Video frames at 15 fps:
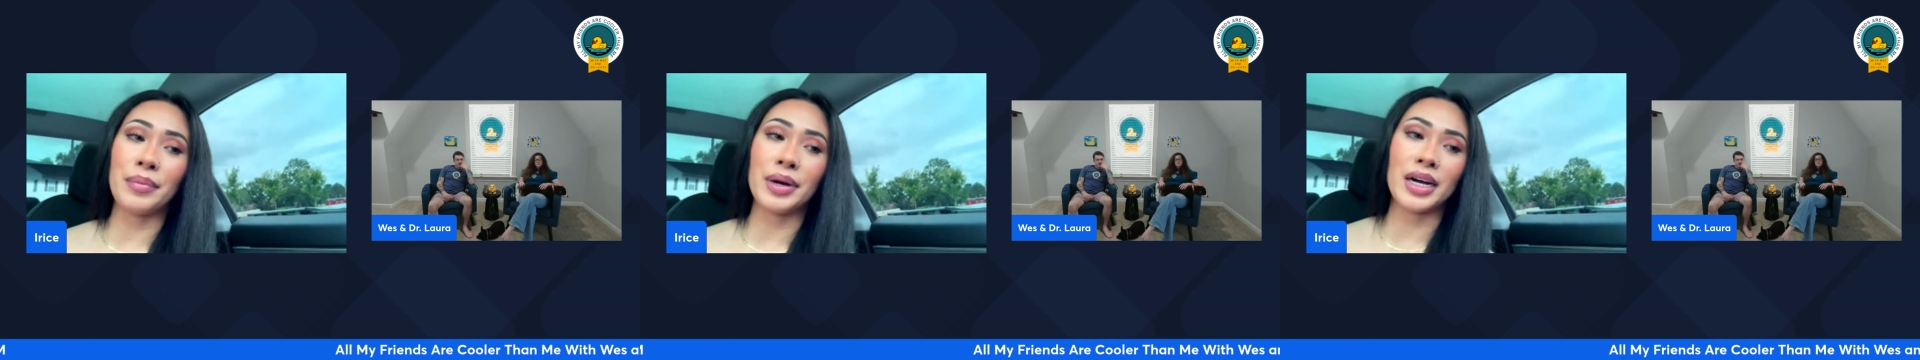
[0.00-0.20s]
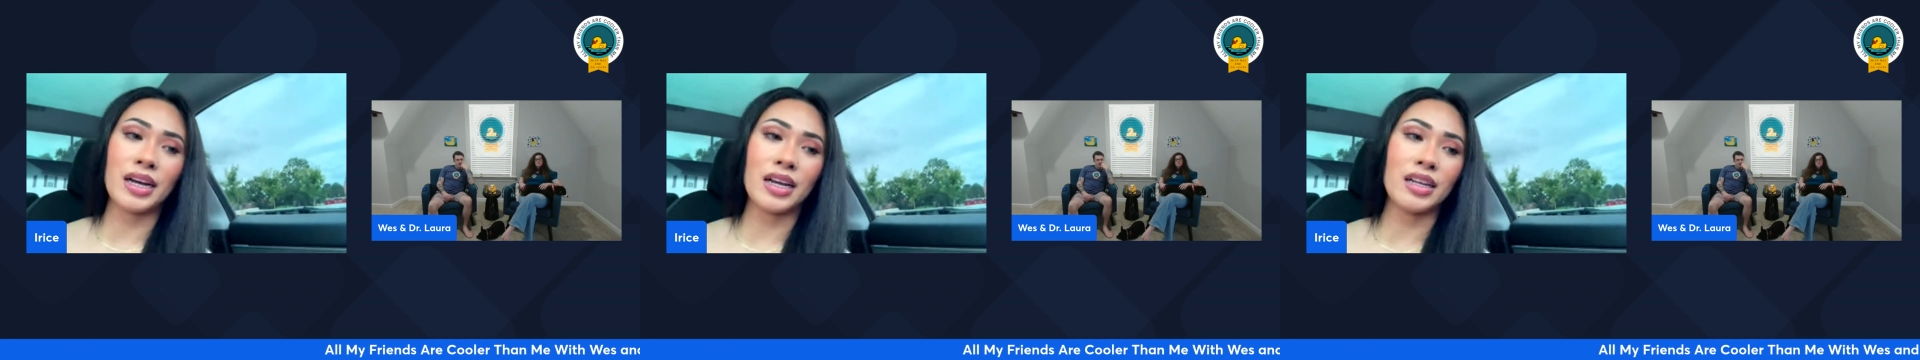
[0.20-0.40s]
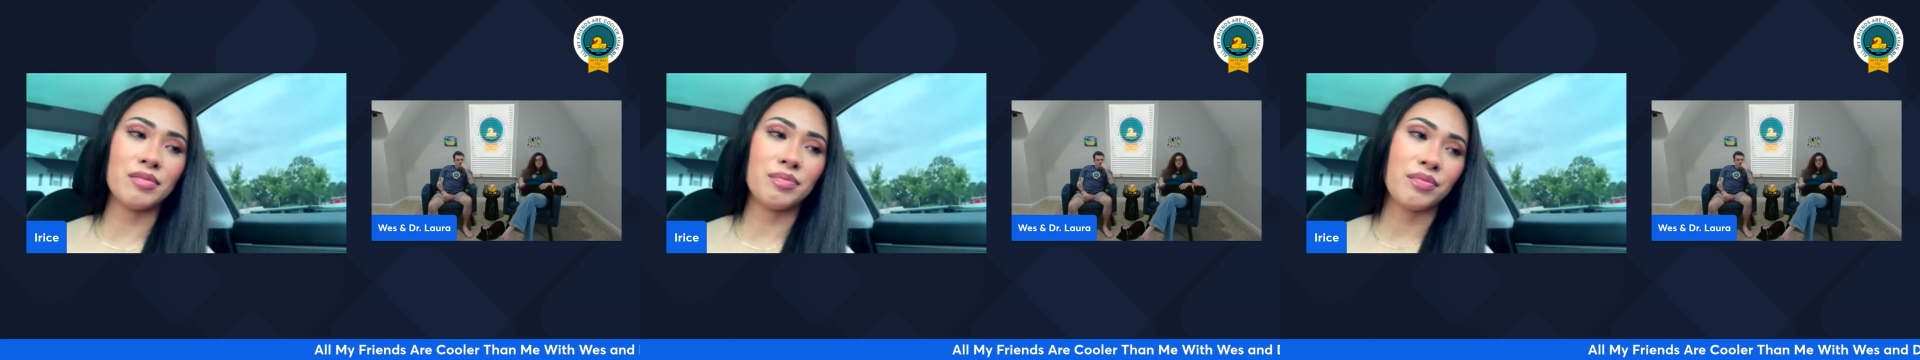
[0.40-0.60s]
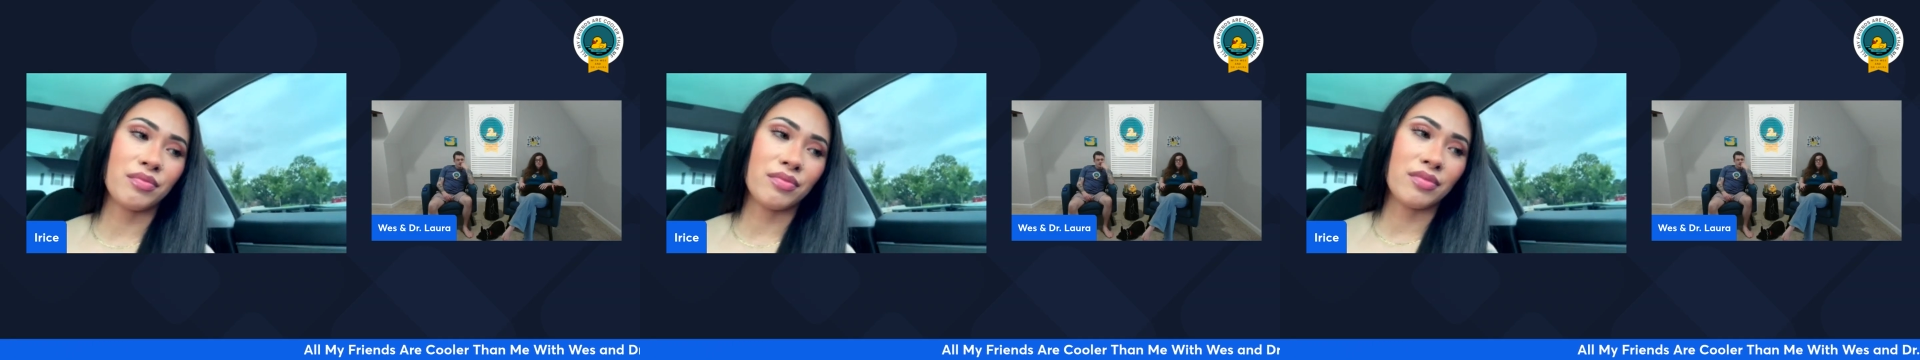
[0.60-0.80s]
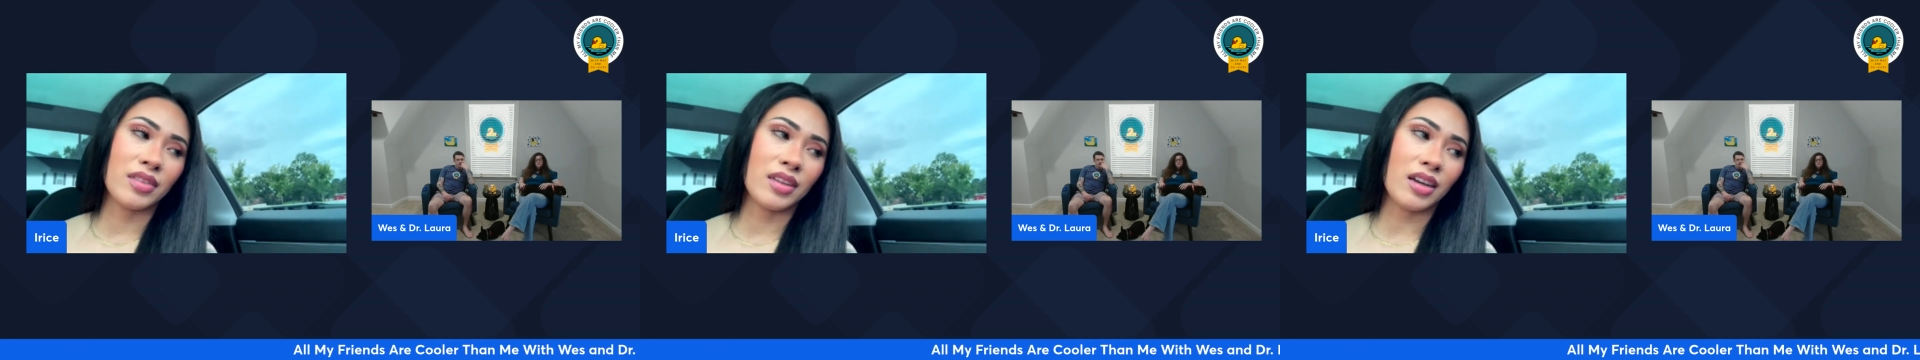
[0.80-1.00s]
But
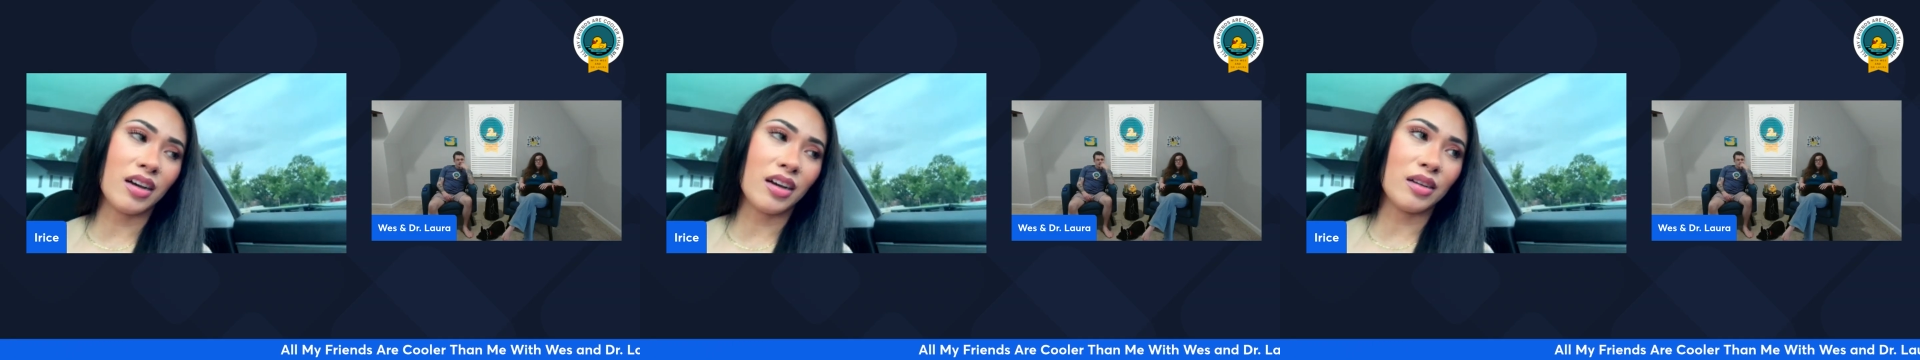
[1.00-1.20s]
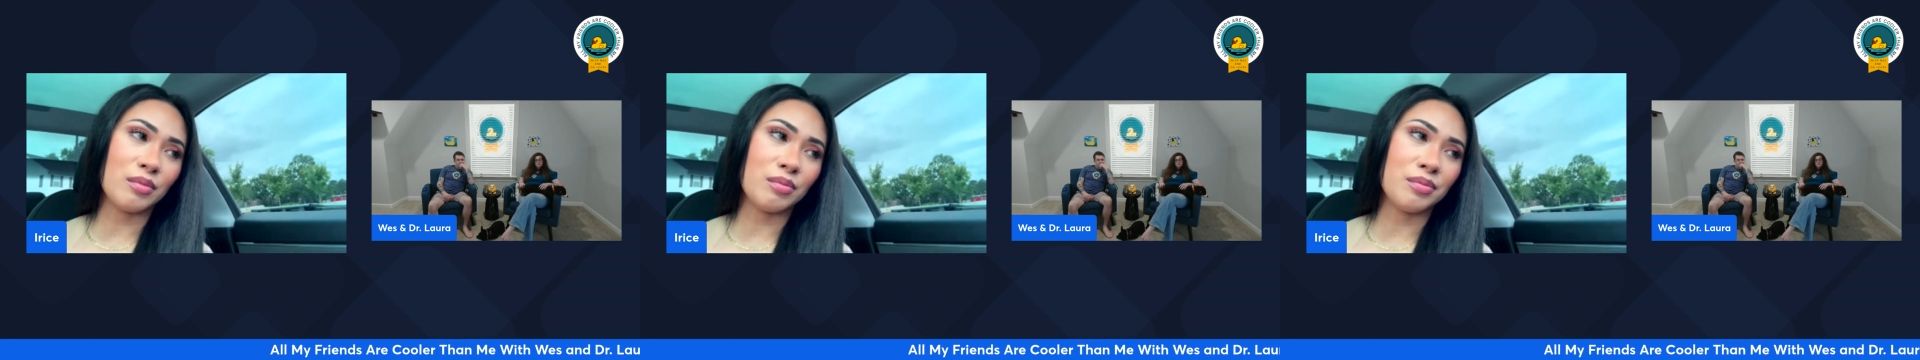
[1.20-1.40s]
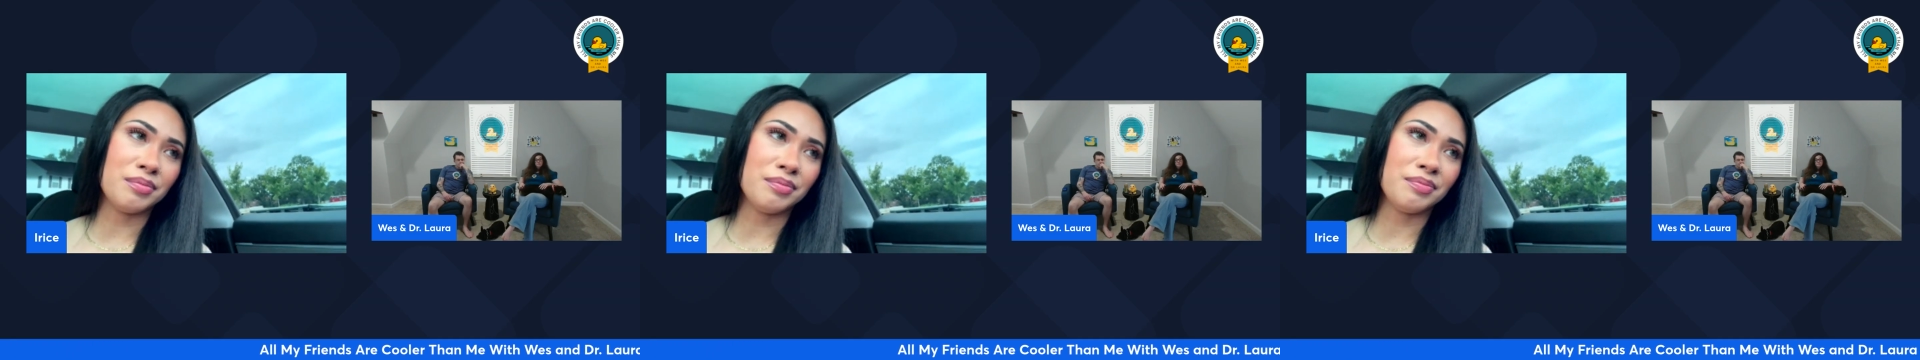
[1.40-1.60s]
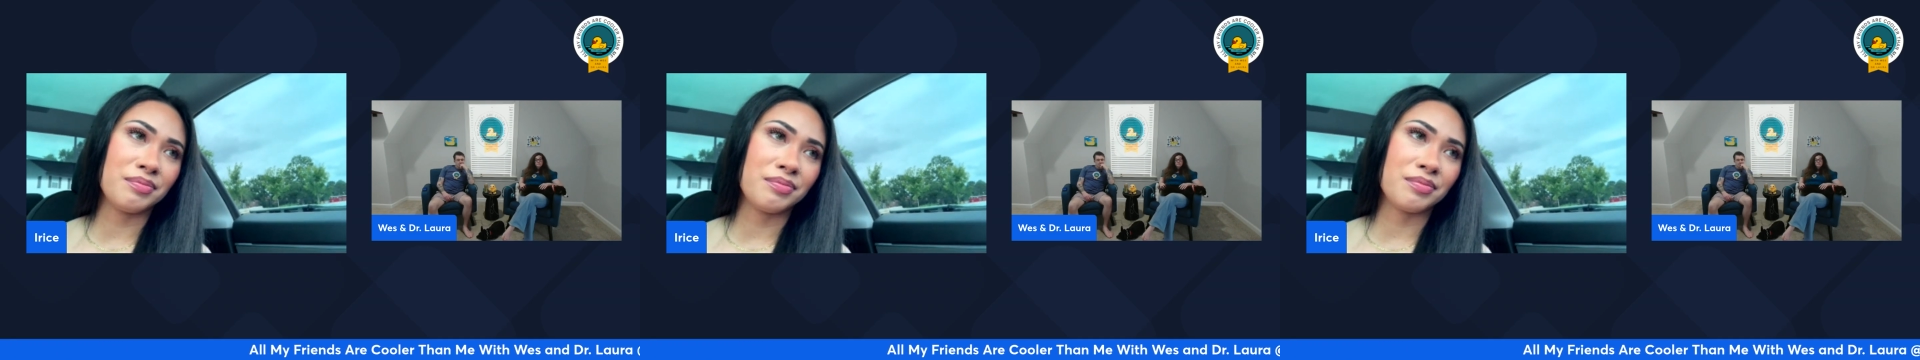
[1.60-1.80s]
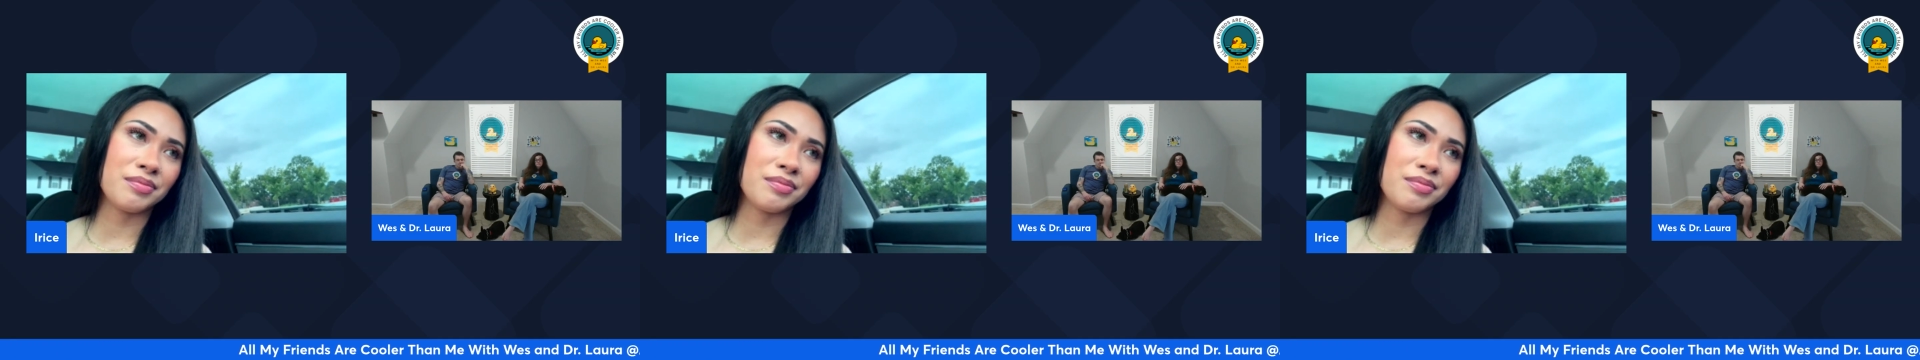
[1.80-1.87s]
um,